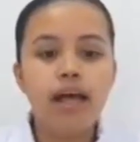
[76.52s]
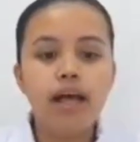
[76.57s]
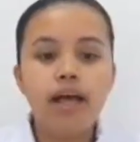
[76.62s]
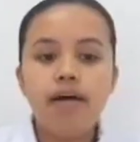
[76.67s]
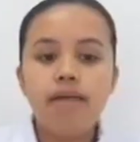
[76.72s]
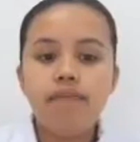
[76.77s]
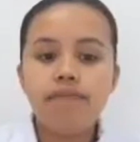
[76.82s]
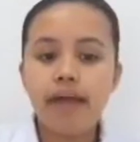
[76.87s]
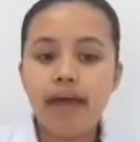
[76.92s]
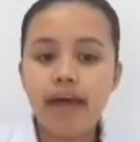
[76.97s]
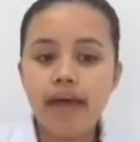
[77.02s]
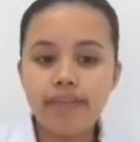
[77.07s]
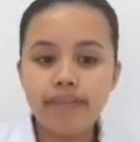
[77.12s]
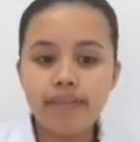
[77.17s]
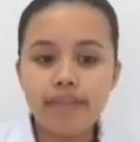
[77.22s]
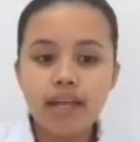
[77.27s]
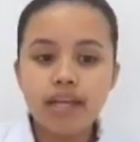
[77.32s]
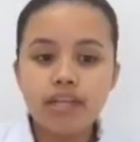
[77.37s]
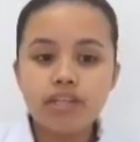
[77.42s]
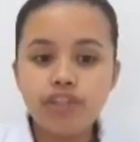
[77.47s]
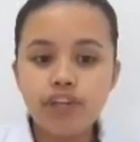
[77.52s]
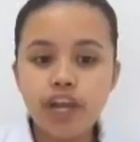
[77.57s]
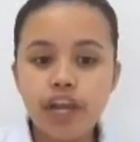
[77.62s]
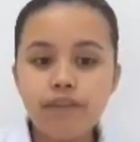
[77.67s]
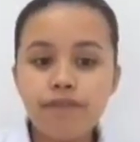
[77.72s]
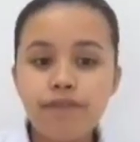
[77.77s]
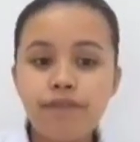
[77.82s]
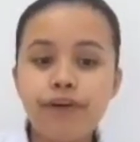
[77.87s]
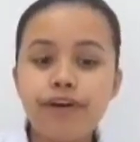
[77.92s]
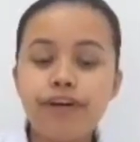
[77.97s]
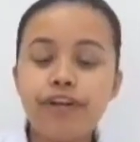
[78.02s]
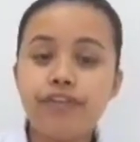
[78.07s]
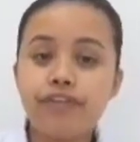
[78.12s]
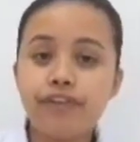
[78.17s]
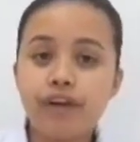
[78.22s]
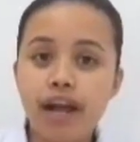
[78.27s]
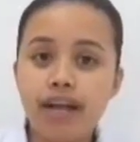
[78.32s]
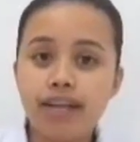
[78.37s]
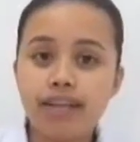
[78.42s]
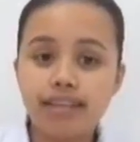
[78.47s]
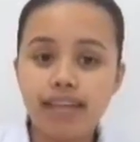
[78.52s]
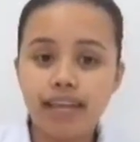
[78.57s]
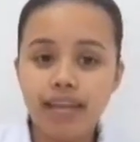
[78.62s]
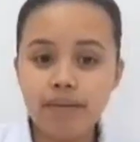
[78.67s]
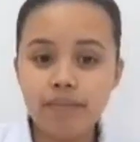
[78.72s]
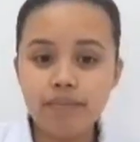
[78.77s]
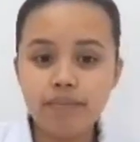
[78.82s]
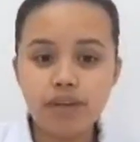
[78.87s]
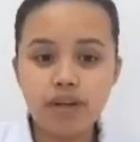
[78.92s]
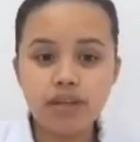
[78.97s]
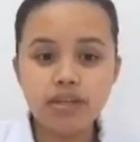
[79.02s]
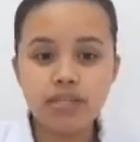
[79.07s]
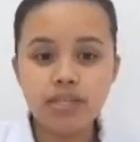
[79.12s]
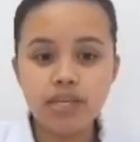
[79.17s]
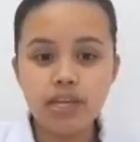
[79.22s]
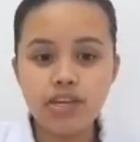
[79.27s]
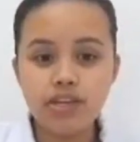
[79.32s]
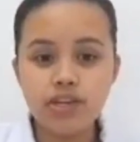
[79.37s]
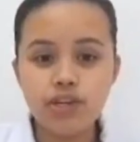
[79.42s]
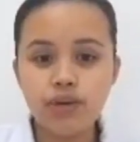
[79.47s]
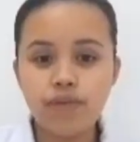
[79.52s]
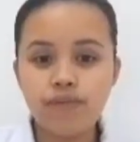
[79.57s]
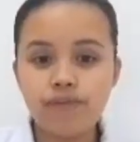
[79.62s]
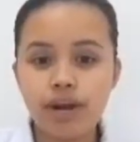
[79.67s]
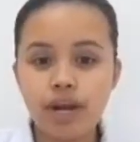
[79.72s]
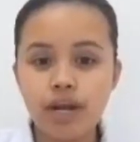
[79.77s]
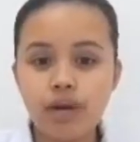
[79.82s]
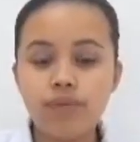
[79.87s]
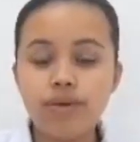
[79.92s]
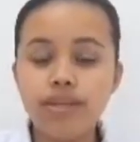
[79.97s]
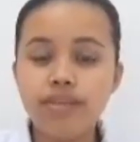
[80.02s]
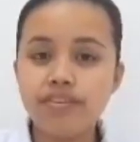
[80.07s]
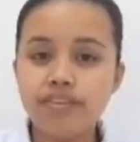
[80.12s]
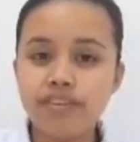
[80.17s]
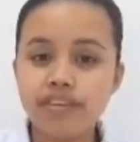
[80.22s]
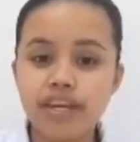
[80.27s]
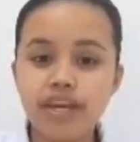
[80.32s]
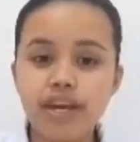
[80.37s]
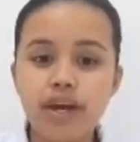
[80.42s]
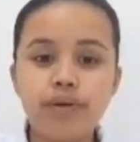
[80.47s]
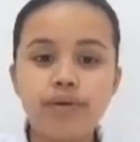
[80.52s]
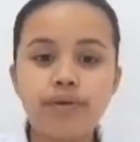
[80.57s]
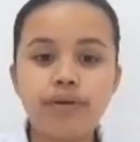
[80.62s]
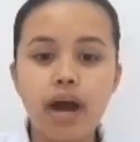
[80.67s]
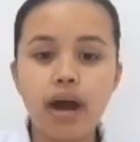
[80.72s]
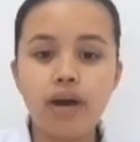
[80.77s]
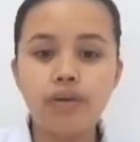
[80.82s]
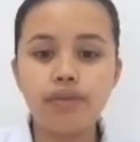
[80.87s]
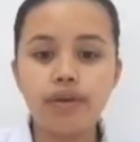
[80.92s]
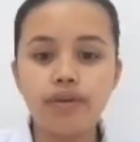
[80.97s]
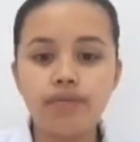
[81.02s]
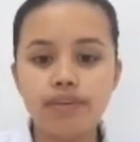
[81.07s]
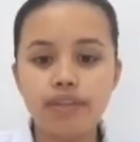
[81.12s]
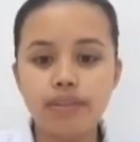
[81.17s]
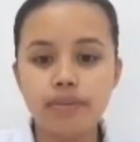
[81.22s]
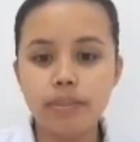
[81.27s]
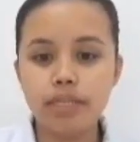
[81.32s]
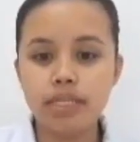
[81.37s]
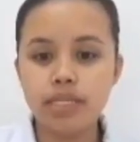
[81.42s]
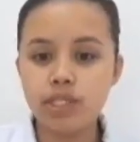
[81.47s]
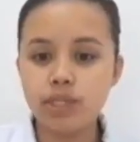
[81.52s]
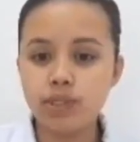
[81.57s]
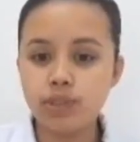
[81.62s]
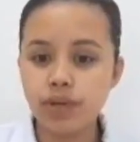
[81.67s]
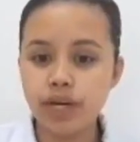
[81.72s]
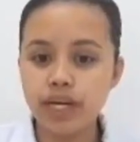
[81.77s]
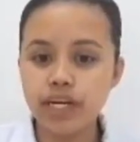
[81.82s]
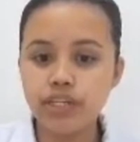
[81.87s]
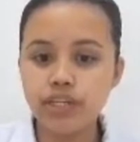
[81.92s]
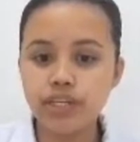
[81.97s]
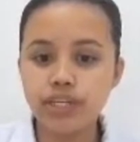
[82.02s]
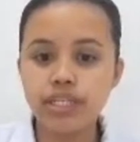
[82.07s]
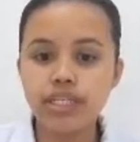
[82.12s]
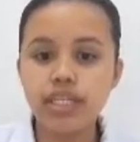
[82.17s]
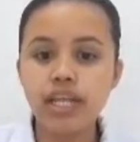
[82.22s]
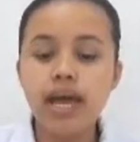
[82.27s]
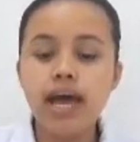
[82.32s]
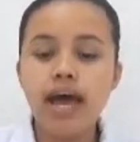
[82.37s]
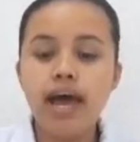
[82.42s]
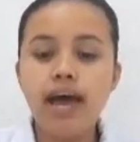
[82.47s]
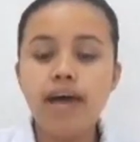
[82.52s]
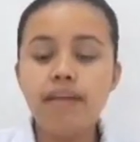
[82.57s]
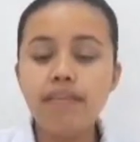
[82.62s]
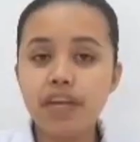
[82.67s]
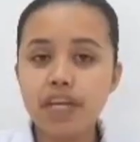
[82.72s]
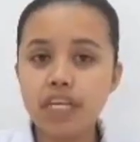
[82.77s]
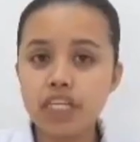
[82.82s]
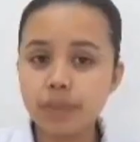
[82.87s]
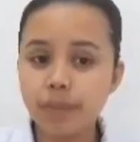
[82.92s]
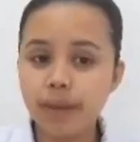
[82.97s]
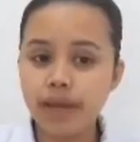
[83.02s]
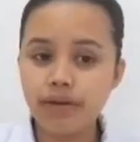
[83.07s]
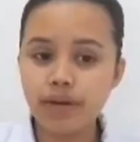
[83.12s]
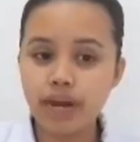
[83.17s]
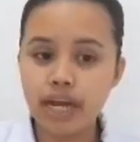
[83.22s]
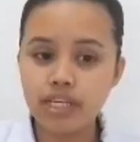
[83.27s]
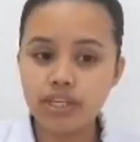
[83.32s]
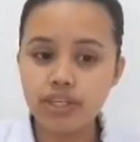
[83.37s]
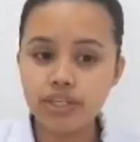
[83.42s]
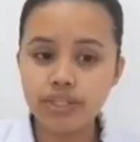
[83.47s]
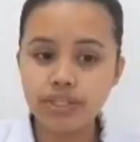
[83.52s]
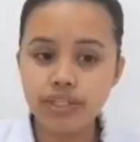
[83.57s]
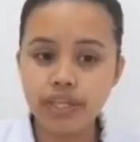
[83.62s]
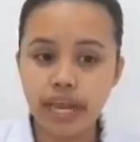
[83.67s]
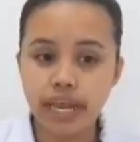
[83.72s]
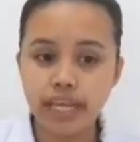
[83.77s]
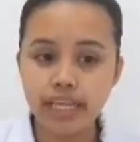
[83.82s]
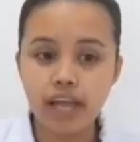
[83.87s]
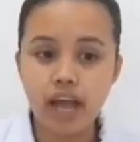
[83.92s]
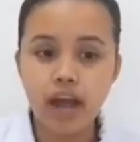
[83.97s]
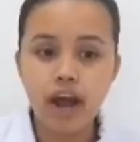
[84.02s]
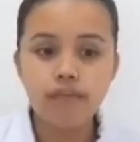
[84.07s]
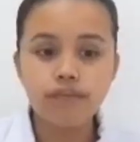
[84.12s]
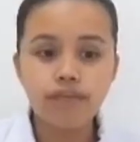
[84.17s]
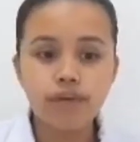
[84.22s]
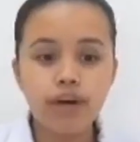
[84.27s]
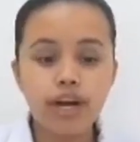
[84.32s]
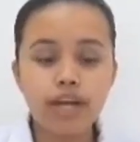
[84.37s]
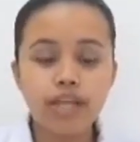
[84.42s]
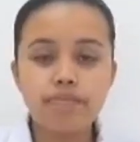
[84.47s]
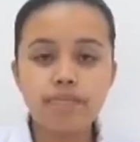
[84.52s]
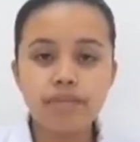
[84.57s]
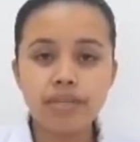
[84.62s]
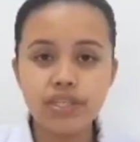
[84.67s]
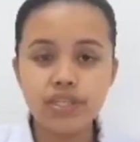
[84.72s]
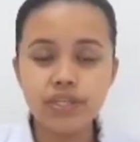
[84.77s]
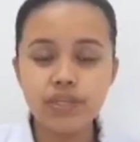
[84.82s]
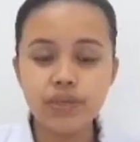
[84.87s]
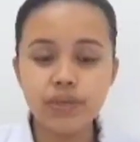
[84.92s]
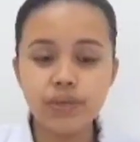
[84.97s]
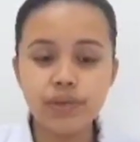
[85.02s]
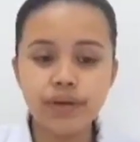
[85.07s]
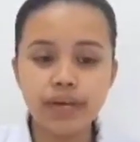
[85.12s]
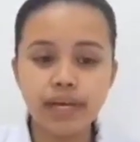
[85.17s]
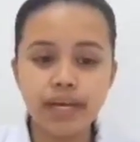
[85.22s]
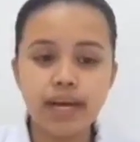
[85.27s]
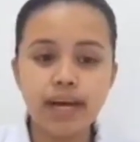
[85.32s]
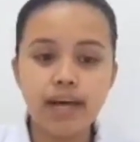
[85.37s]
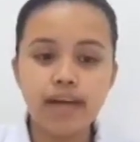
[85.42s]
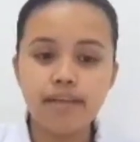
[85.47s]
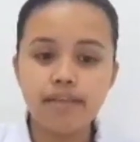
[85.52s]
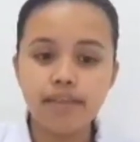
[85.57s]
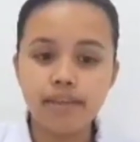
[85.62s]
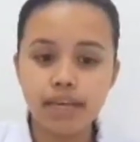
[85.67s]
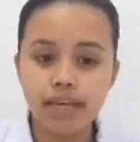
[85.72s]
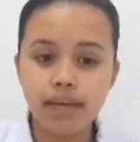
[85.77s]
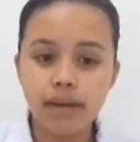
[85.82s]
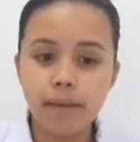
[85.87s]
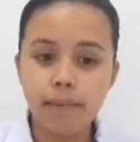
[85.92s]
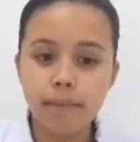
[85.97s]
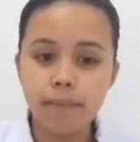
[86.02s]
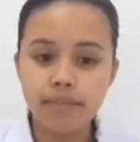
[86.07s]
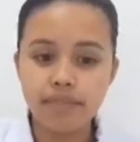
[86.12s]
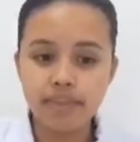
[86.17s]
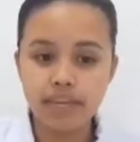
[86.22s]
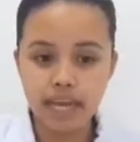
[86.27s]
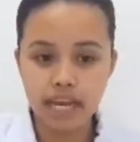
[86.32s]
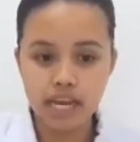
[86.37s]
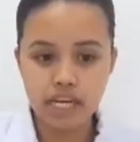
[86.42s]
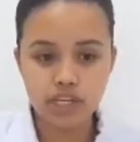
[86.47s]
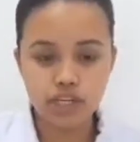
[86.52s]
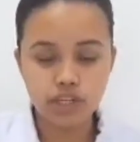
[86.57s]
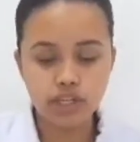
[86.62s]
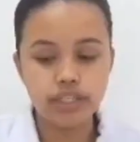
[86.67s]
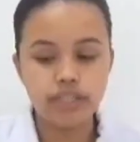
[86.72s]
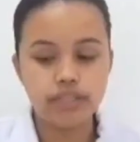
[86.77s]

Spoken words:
Then, check for the drug name, dosage, frequency, route of administration, and expiration date for administering the medication.